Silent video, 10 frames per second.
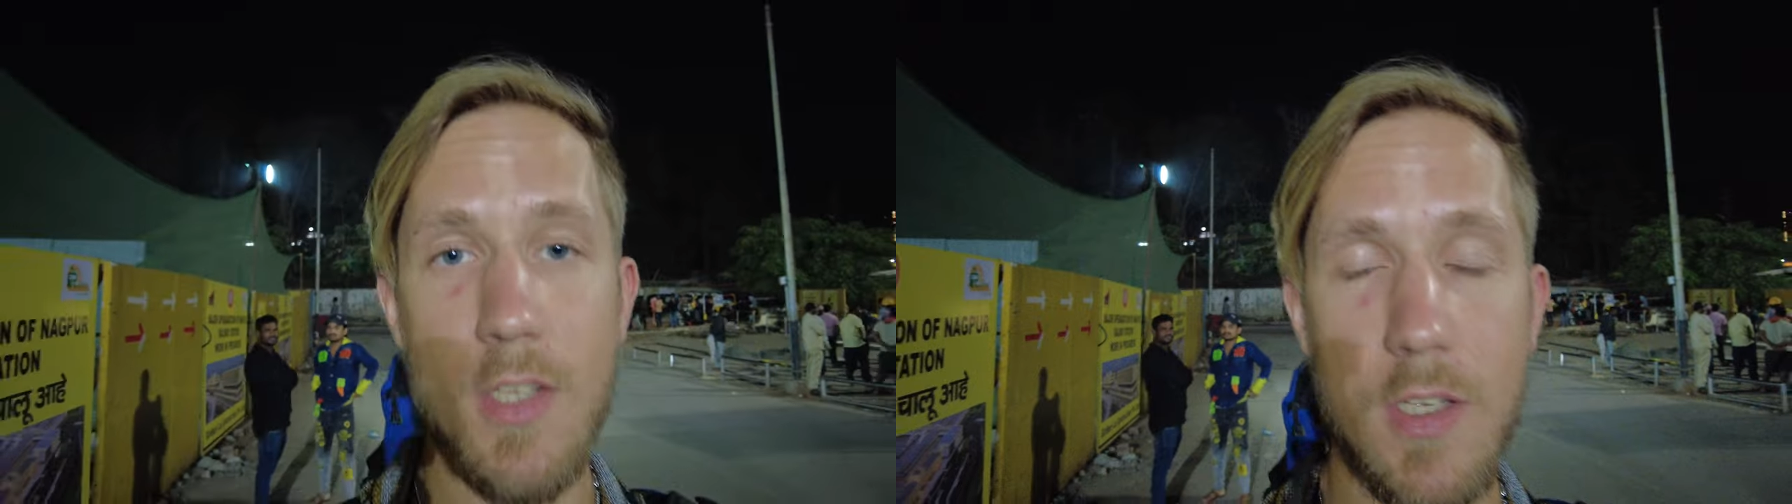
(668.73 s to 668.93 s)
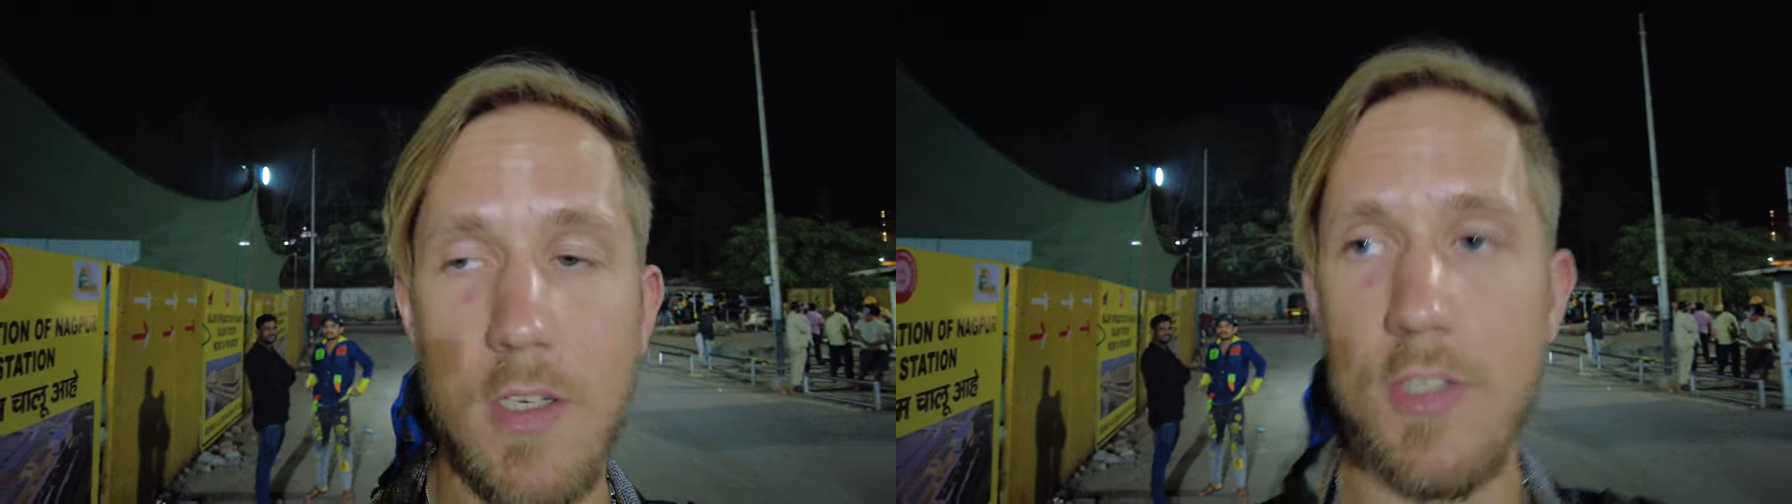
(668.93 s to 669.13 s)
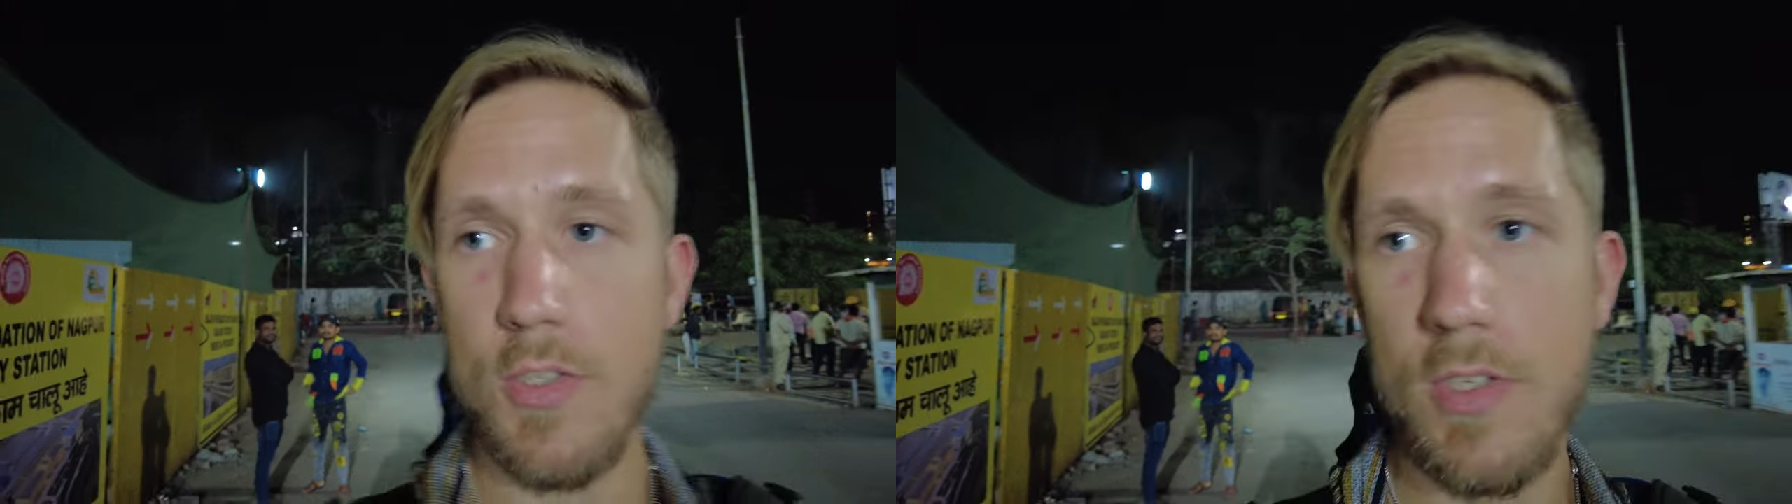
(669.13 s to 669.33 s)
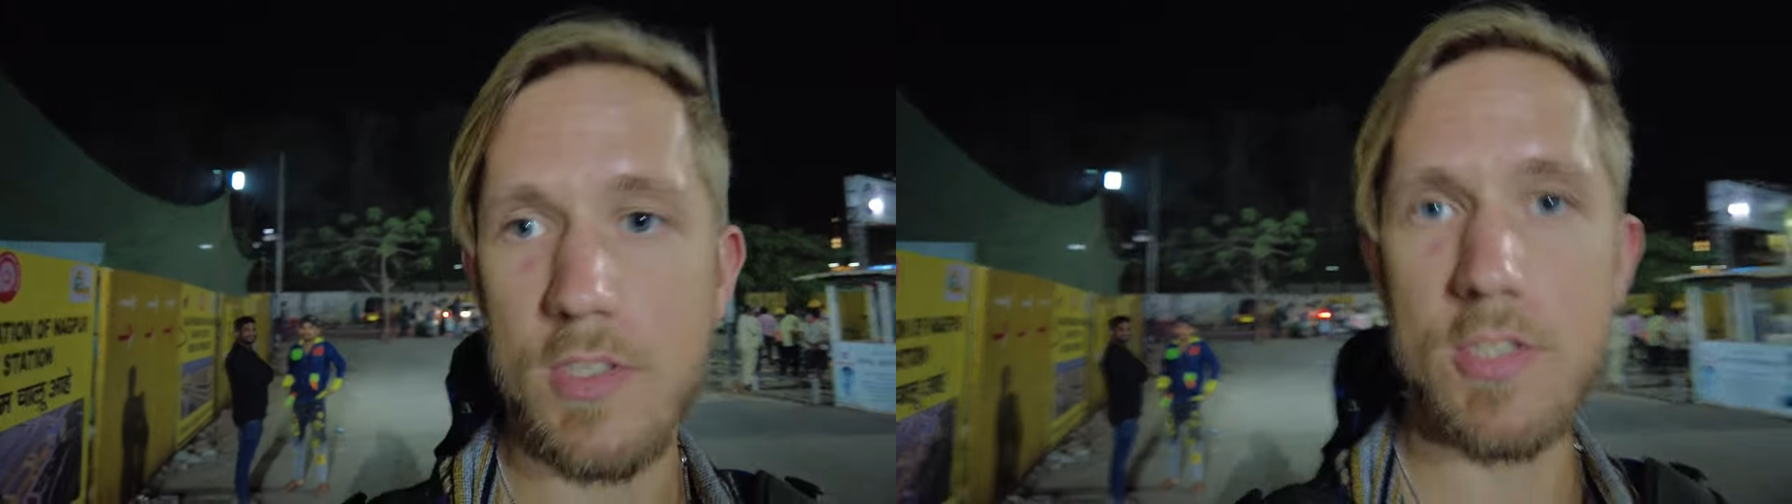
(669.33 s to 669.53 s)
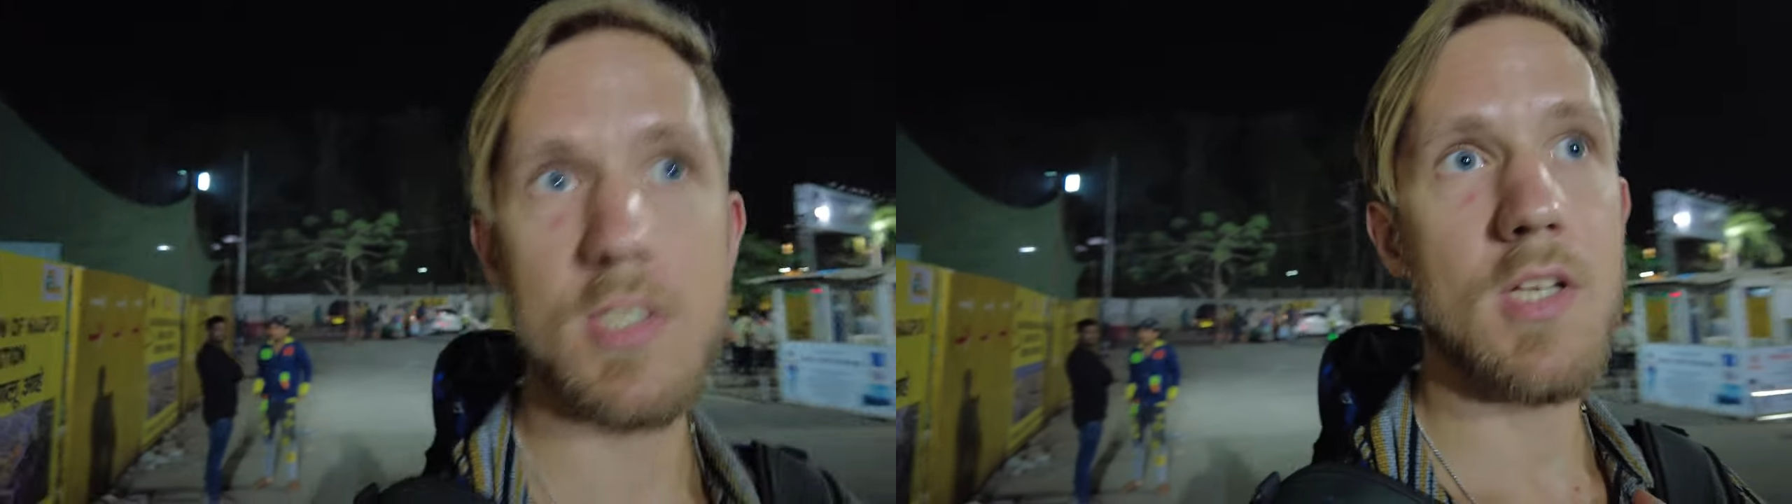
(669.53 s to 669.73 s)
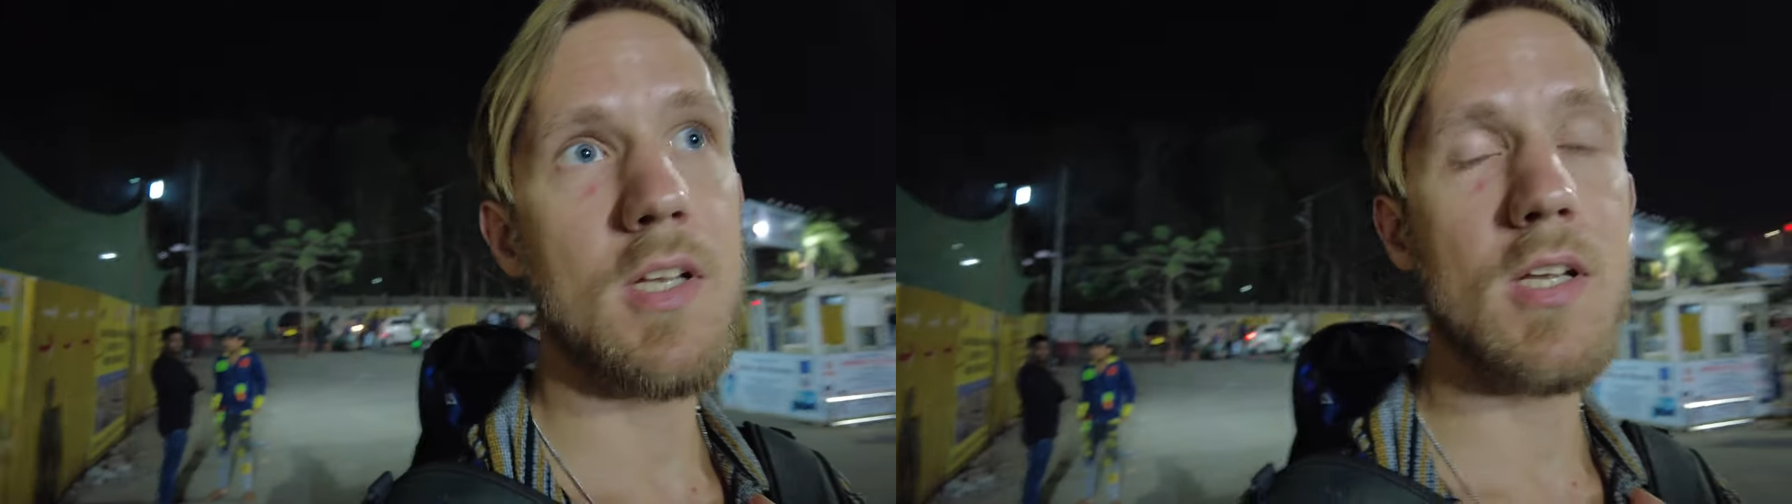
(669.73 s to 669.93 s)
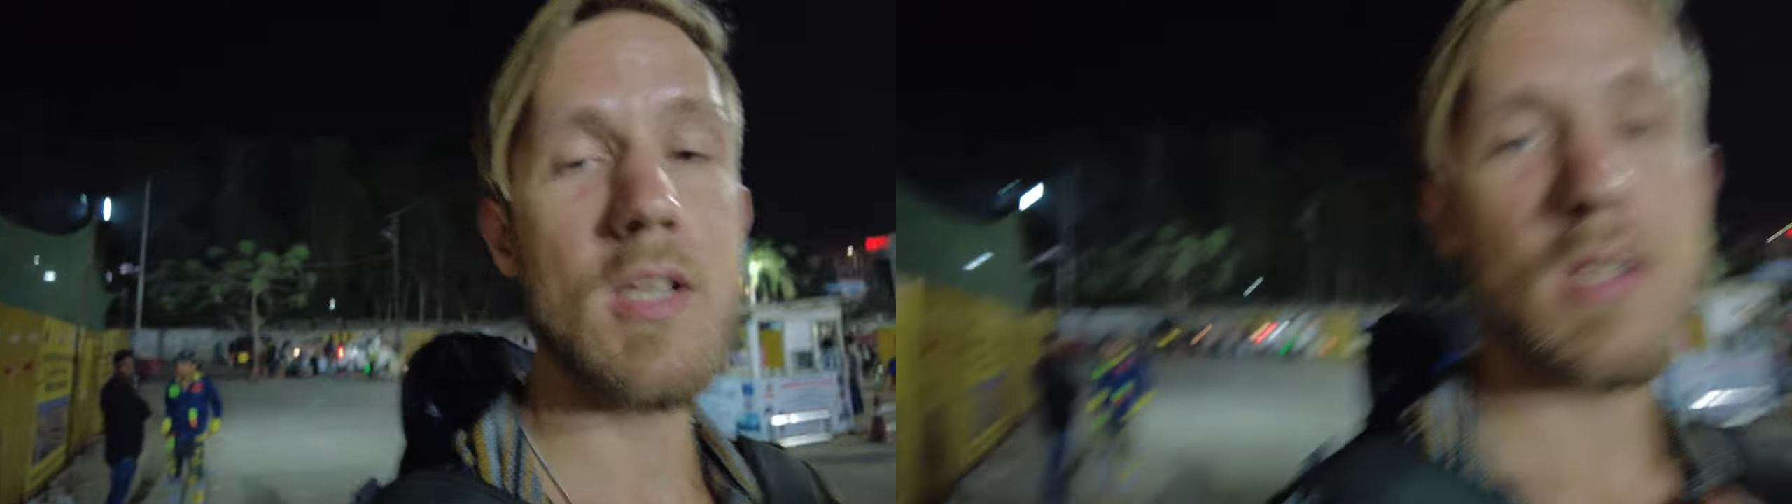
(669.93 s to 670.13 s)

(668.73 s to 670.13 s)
and as you can see